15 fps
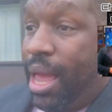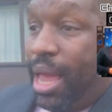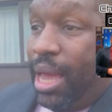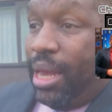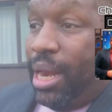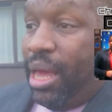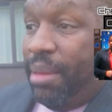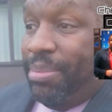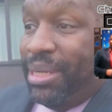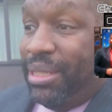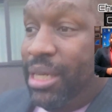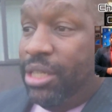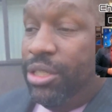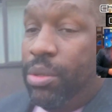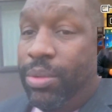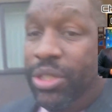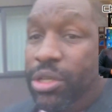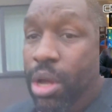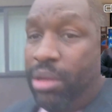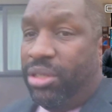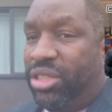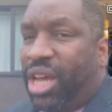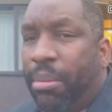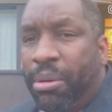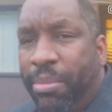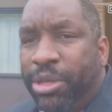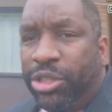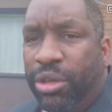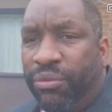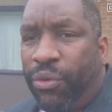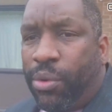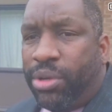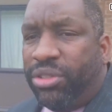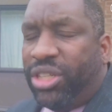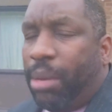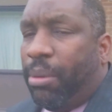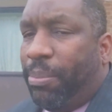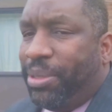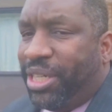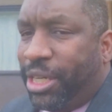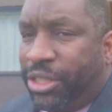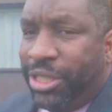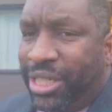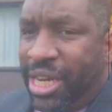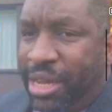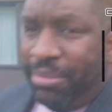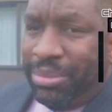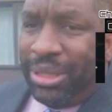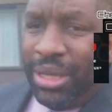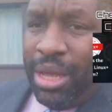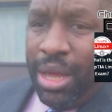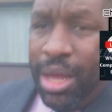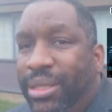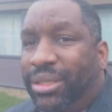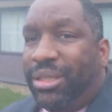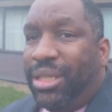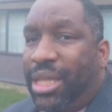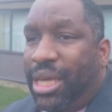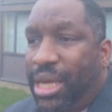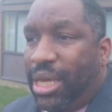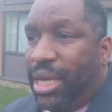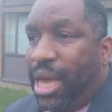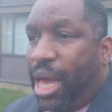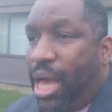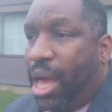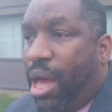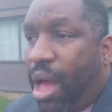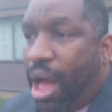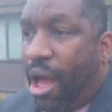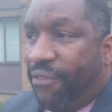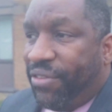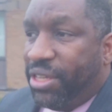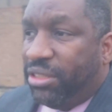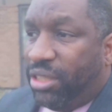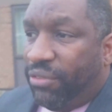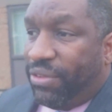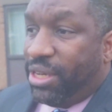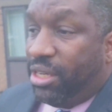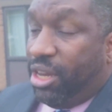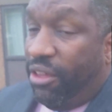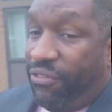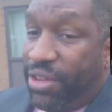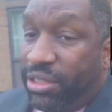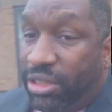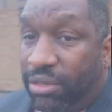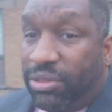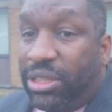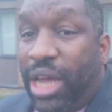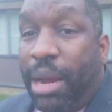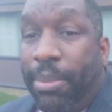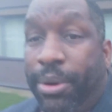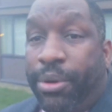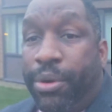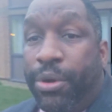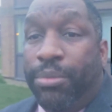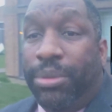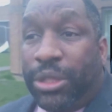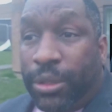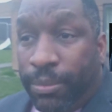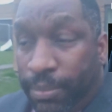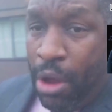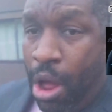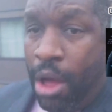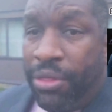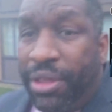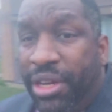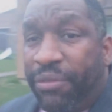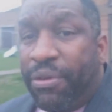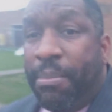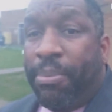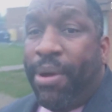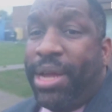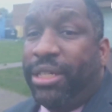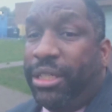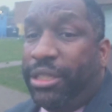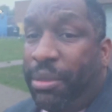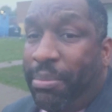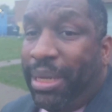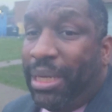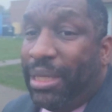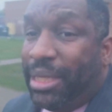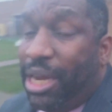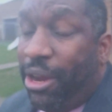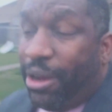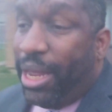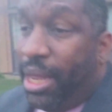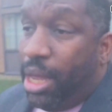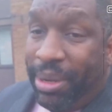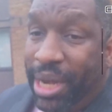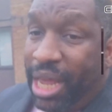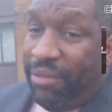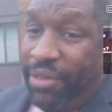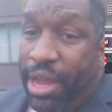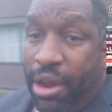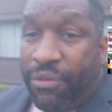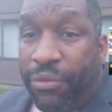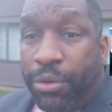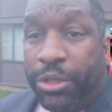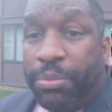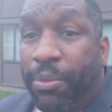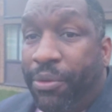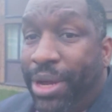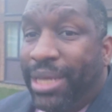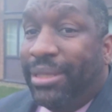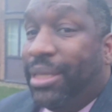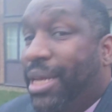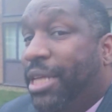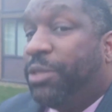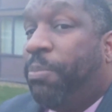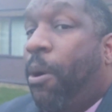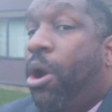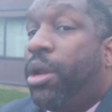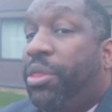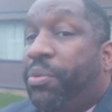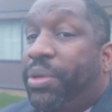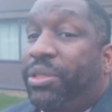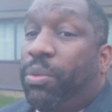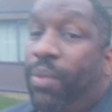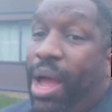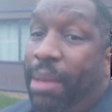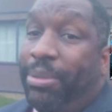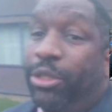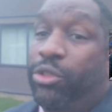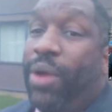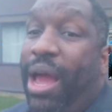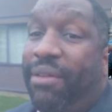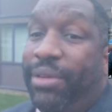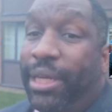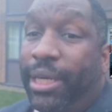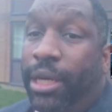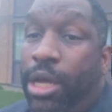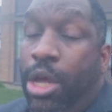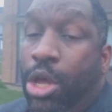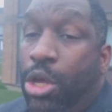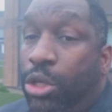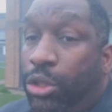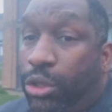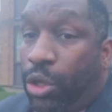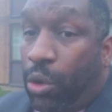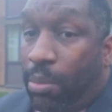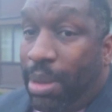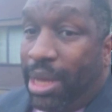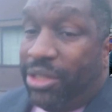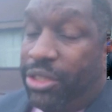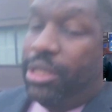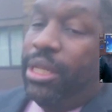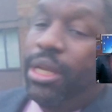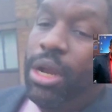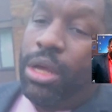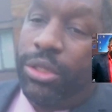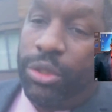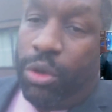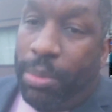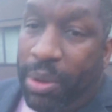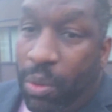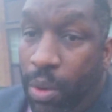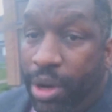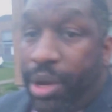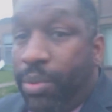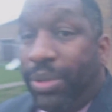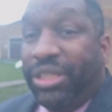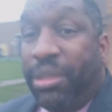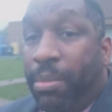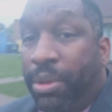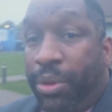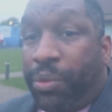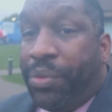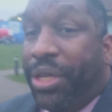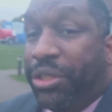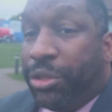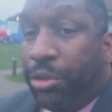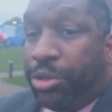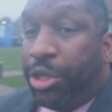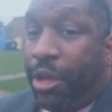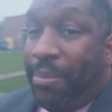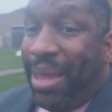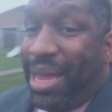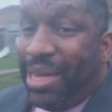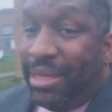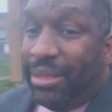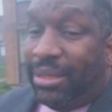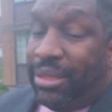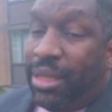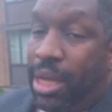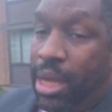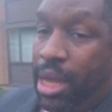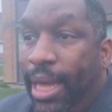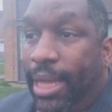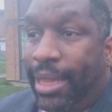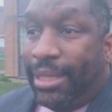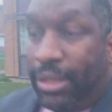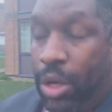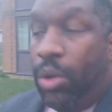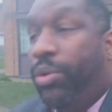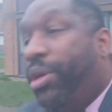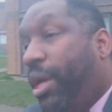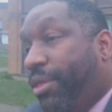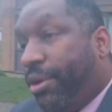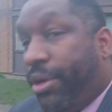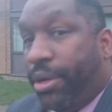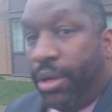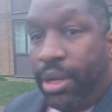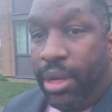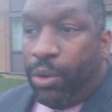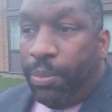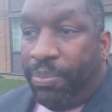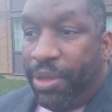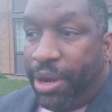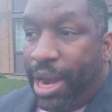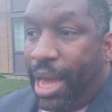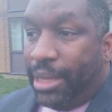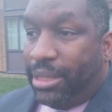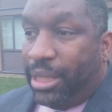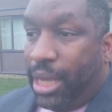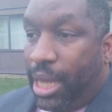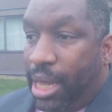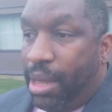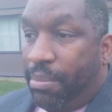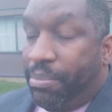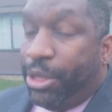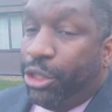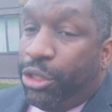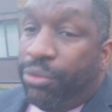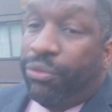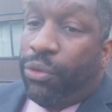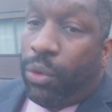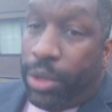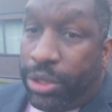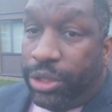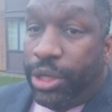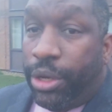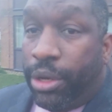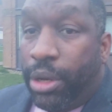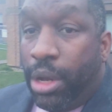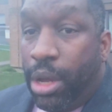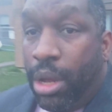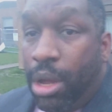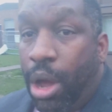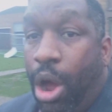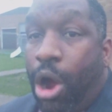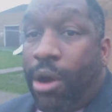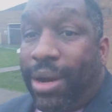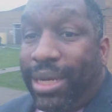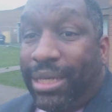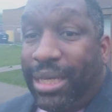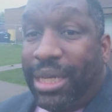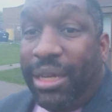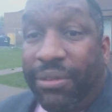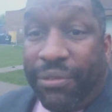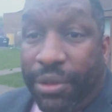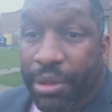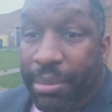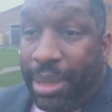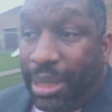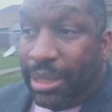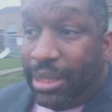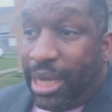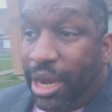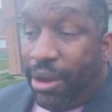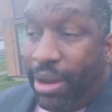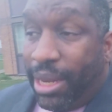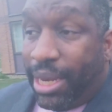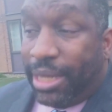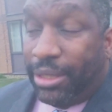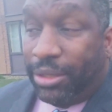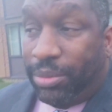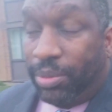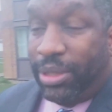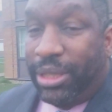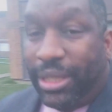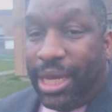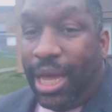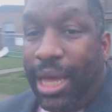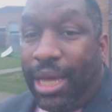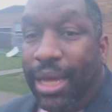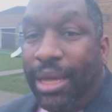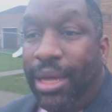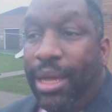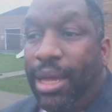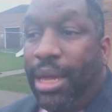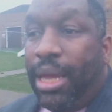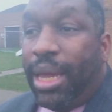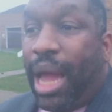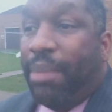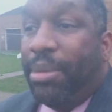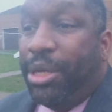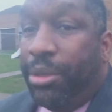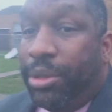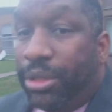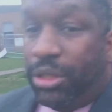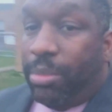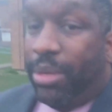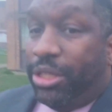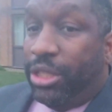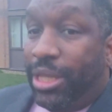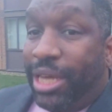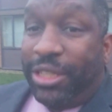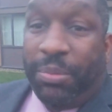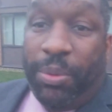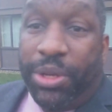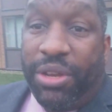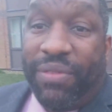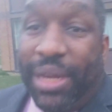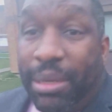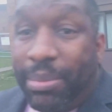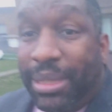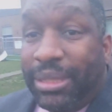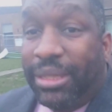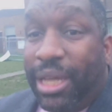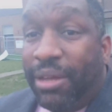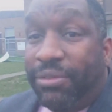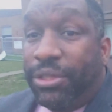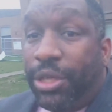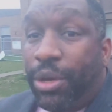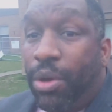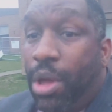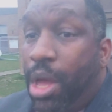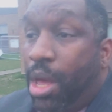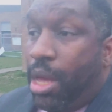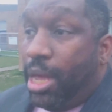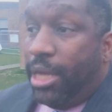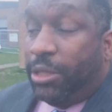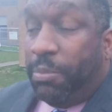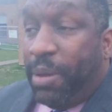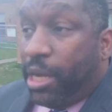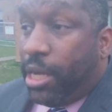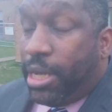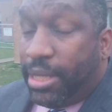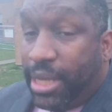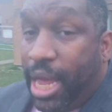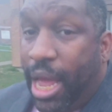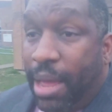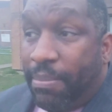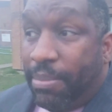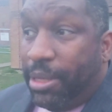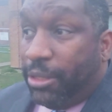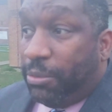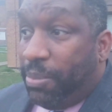And I've been teaching what's called Cyber Mission Force, Cyber Protection Teams. It's the uh, offensive and defensive cyber groups for all the different branches of military, Army, Navy, Air Force, Marines, and that's part of the reason why I've been traveling so much. And then also I've been working with some of the research commands. Uh, that's a whole nother group. They're not uh, Mission Force. Their R and D for the military, and that's what's uh, got me doing so much of the exploit development stuff. So it's been a good time.